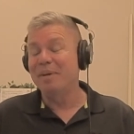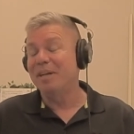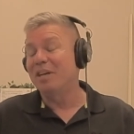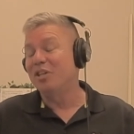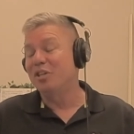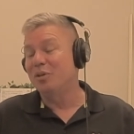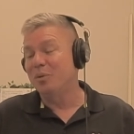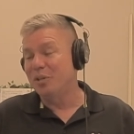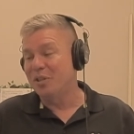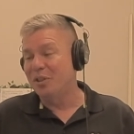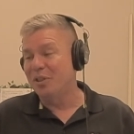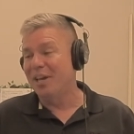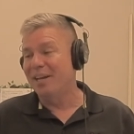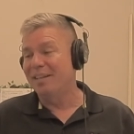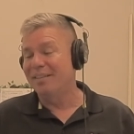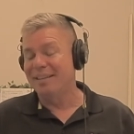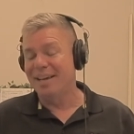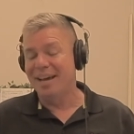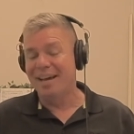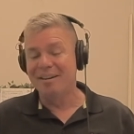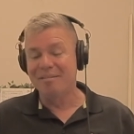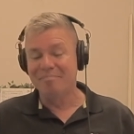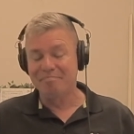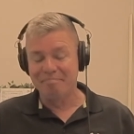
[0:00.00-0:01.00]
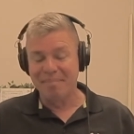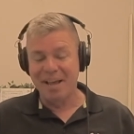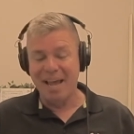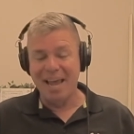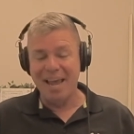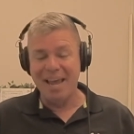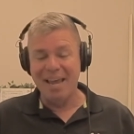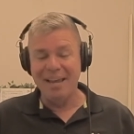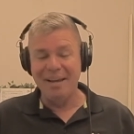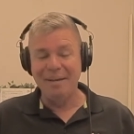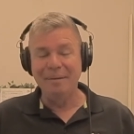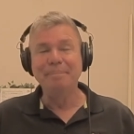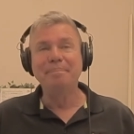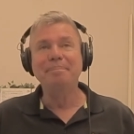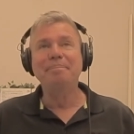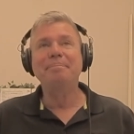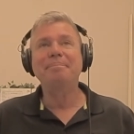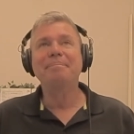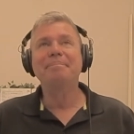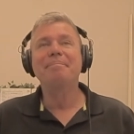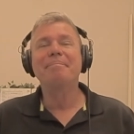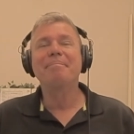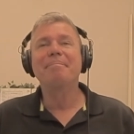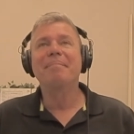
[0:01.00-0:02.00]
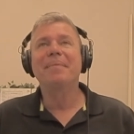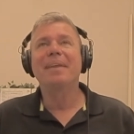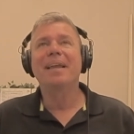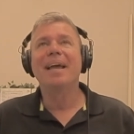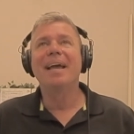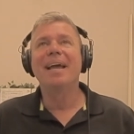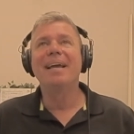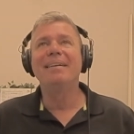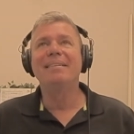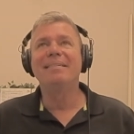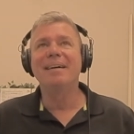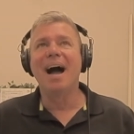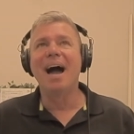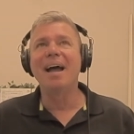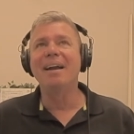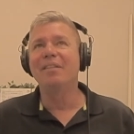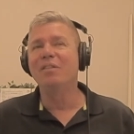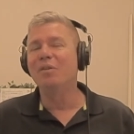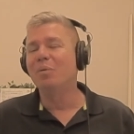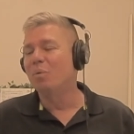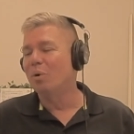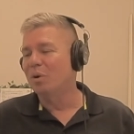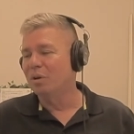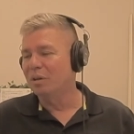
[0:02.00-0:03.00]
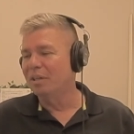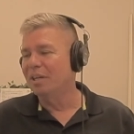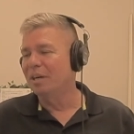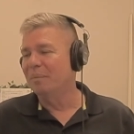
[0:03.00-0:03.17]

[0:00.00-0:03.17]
because you would think that a dyed-in-the-wool